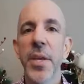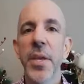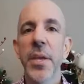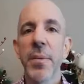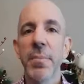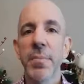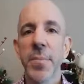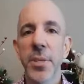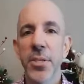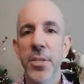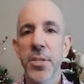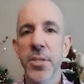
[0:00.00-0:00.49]

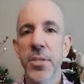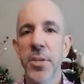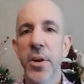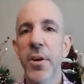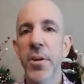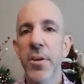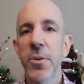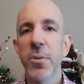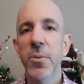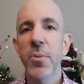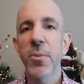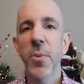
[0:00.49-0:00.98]
but
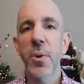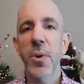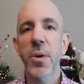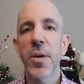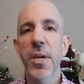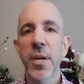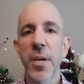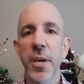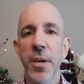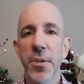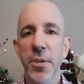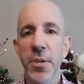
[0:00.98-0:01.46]
start
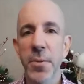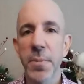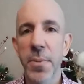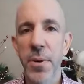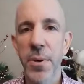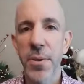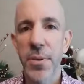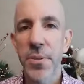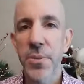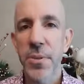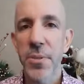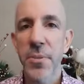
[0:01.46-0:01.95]
working on your
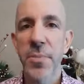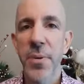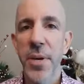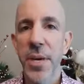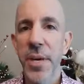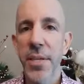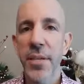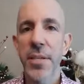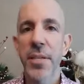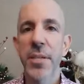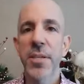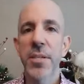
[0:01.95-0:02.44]
personal
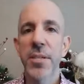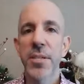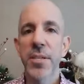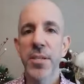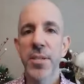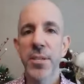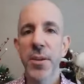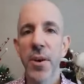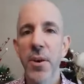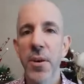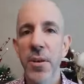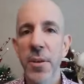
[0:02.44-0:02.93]
brand.
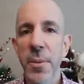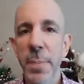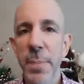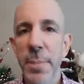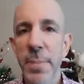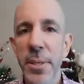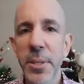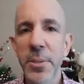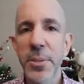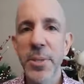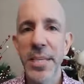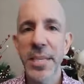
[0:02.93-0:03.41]
Start
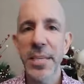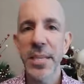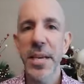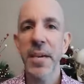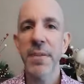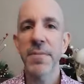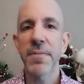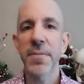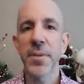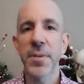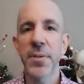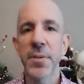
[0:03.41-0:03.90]
building
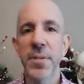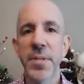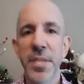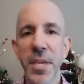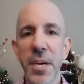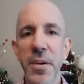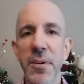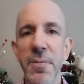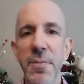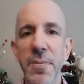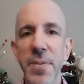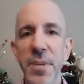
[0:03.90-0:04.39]
that for
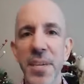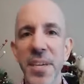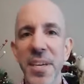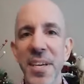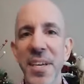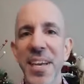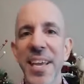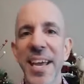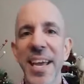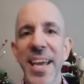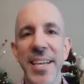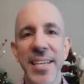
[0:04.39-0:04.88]
yourself
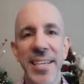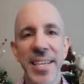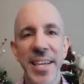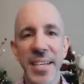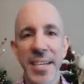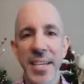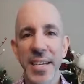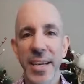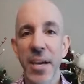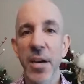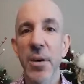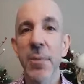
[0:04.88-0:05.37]
and
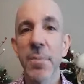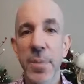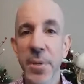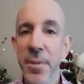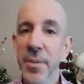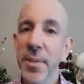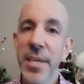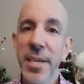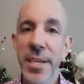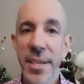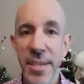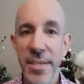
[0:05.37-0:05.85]
getting help
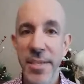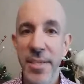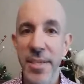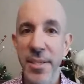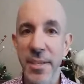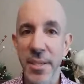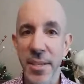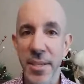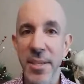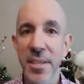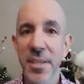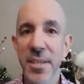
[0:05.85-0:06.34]
building it
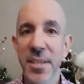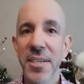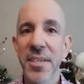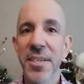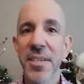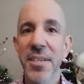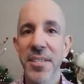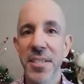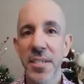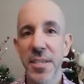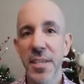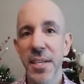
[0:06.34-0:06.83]
ideally,
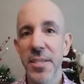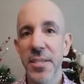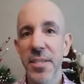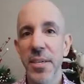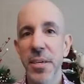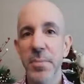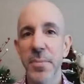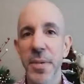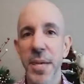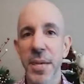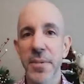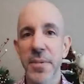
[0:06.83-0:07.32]
because it does
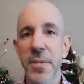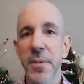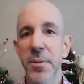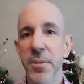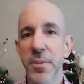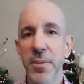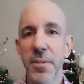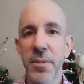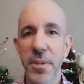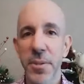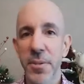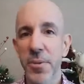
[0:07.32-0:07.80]
help to have
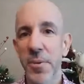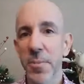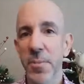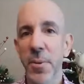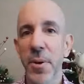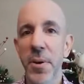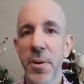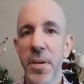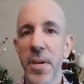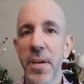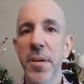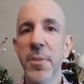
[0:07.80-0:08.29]
a third
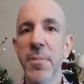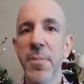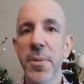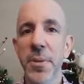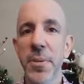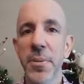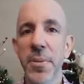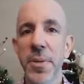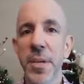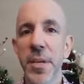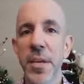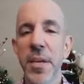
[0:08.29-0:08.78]
party help
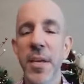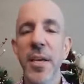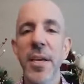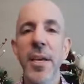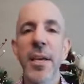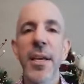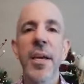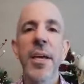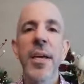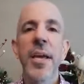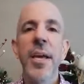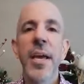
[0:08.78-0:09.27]
you,
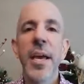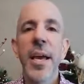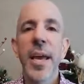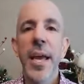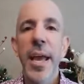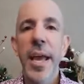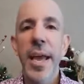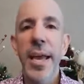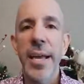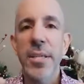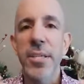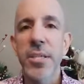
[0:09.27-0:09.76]

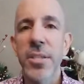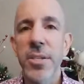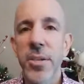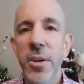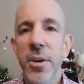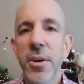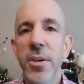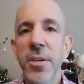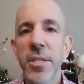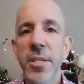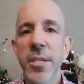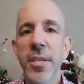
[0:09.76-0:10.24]
and
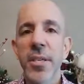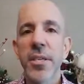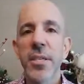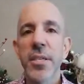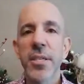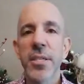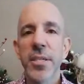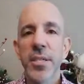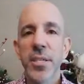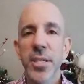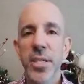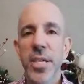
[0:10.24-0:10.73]
start
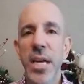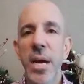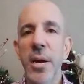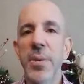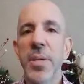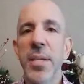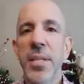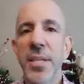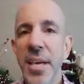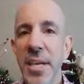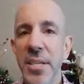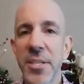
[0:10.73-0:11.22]

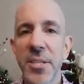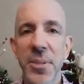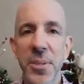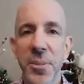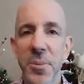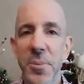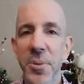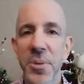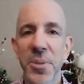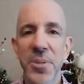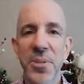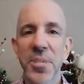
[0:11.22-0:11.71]
shouting that to the
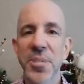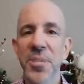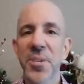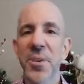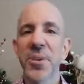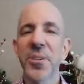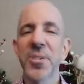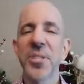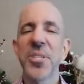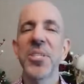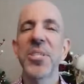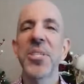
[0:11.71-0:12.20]
world.
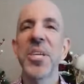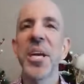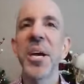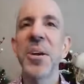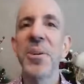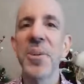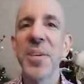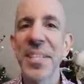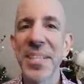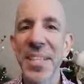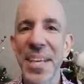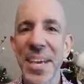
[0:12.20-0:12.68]
Start
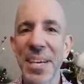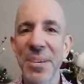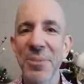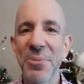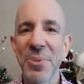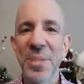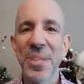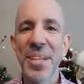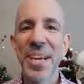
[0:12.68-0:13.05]
sharing that with